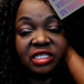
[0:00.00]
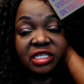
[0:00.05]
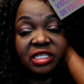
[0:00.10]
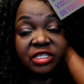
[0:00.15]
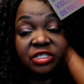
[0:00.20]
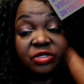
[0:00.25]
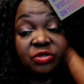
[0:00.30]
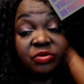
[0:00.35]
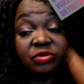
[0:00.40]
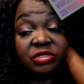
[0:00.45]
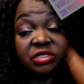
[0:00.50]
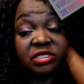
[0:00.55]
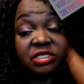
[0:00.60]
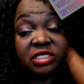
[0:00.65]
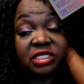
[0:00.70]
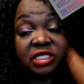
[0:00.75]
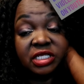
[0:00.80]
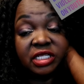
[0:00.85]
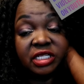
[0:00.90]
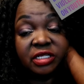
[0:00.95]
and you will
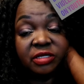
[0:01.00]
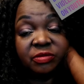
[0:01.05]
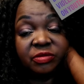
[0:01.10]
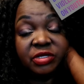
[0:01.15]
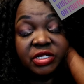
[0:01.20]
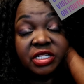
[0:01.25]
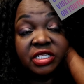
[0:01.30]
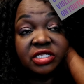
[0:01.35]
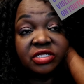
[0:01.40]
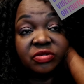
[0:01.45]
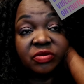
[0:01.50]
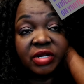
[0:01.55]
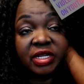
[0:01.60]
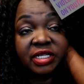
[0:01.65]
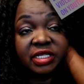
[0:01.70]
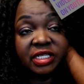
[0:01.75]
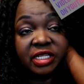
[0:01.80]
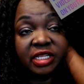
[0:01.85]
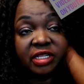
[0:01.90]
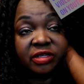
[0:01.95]
see Him. He's
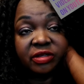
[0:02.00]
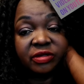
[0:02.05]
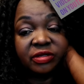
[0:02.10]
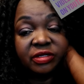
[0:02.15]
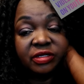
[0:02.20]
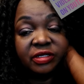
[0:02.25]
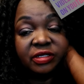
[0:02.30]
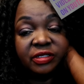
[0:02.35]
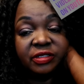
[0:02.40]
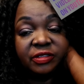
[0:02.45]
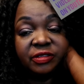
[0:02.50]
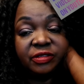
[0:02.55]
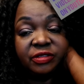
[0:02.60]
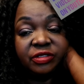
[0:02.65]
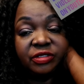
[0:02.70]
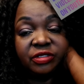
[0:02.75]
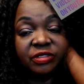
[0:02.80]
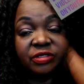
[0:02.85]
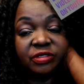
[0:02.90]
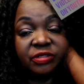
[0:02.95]
right there,
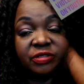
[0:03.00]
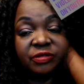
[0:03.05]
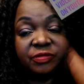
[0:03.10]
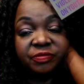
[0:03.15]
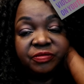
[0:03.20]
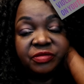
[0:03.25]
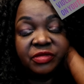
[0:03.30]
you know.